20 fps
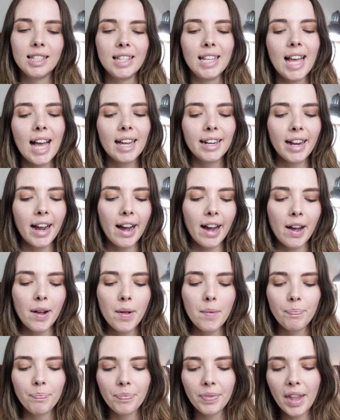Sienna.
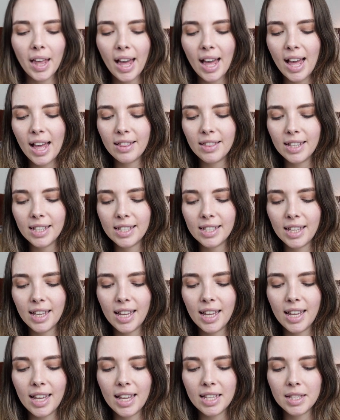And this
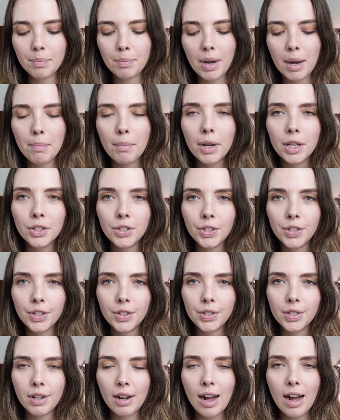is my most
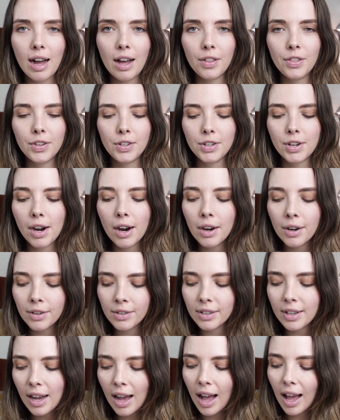used earth
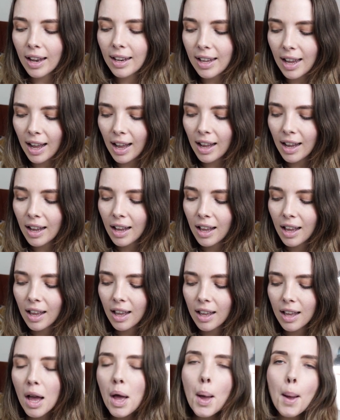tone colour
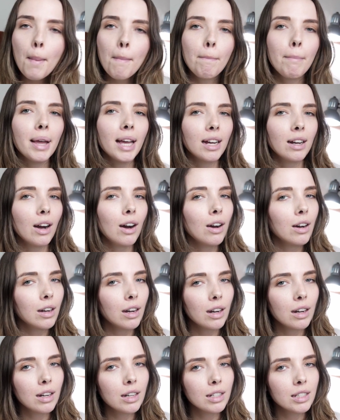
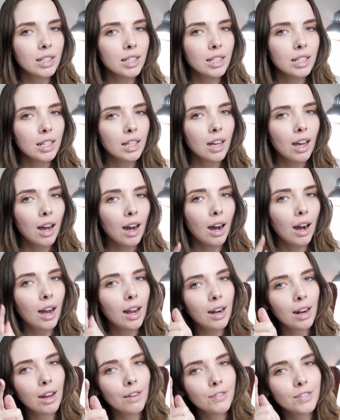because
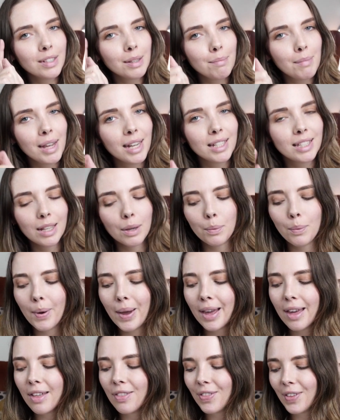I love to mix it
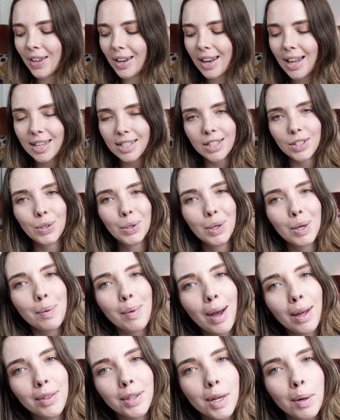with, let's talk
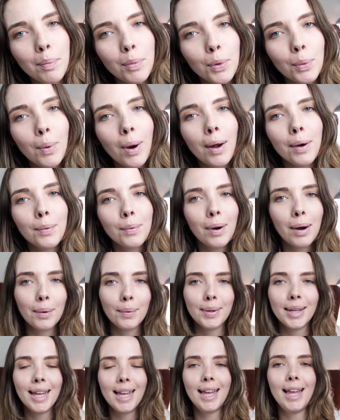about the number 1 while
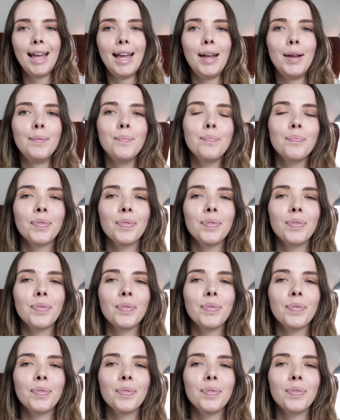we're here,